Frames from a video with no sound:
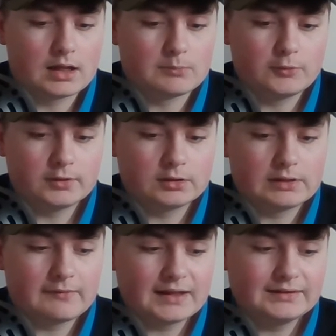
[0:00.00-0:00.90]
Moving
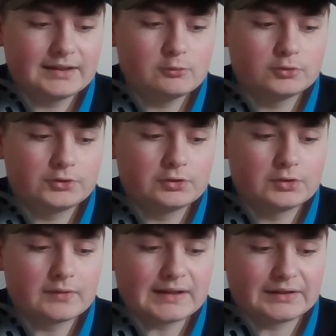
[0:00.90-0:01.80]
on, Levante won
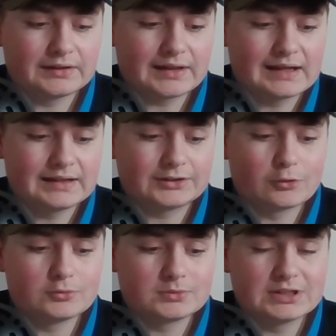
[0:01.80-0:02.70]
2-0 versus
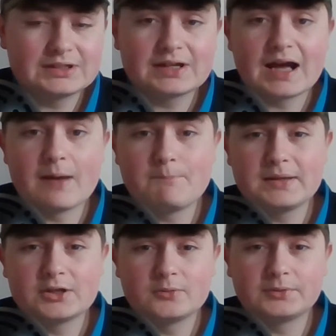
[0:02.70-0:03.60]
Atletico Madrid. A
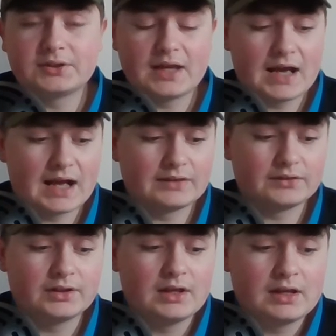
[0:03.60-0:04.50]
big upset,
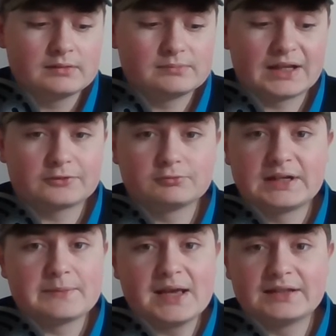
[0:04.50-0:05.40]
and that's
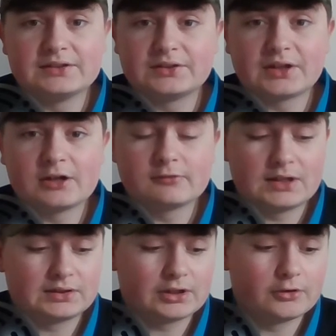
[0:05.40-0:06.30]
really making the title
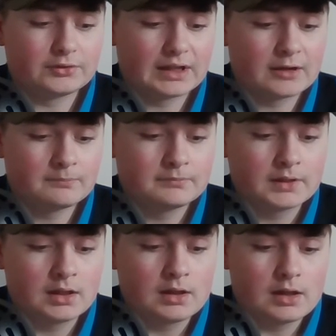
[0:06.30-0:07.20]
race close now.
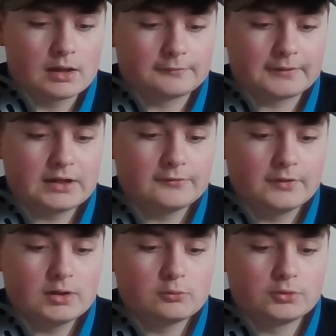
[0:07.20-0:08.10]

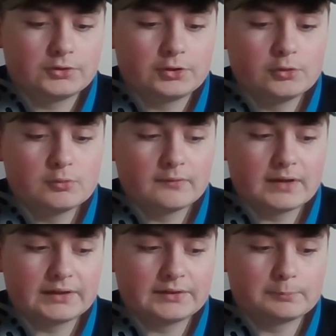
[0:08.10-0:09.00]
Frankfurt won 2-1
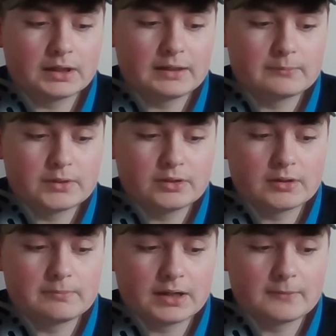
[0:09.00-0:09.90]
versus
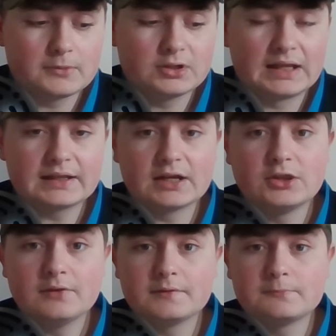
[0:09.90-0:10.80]
Bayern Munich.
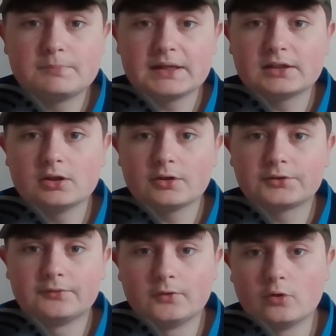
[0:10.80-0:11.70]
Another big
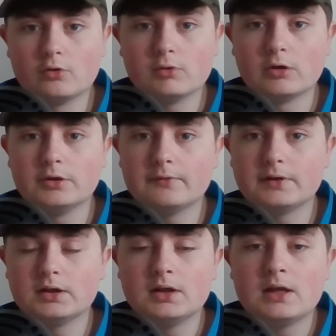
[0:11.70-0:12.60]
loss for, well,
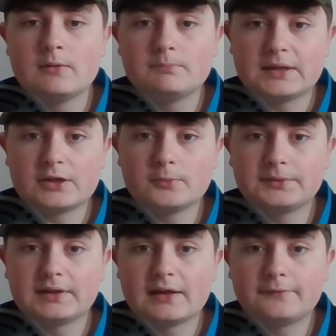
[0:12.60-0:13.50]
another big
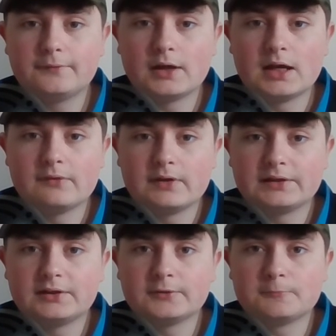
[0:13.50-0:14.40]
upset
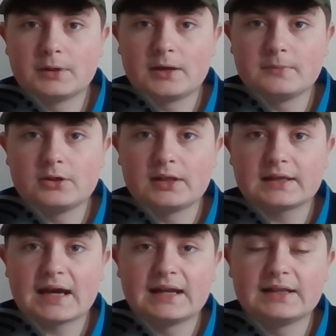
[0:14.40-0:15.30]
versus Bayern
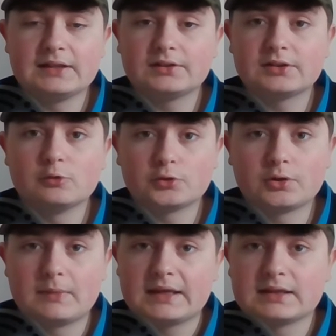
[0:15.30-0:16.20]
Munich, and is
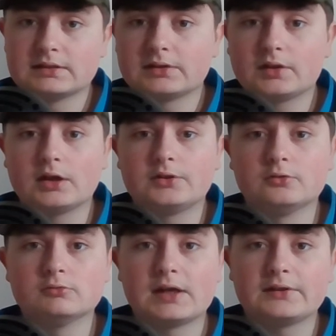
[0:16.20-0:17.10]
also making the
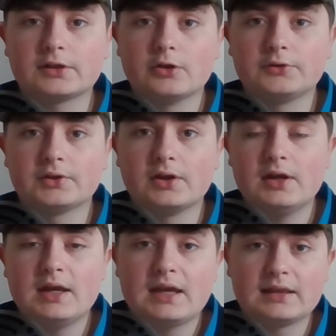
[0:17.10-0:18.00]
title race closer
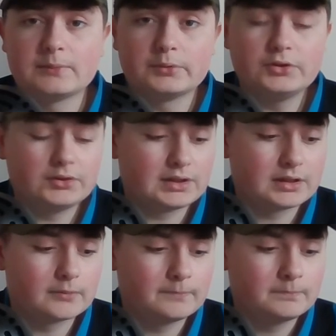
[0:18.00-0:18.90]
in the Bundesliga.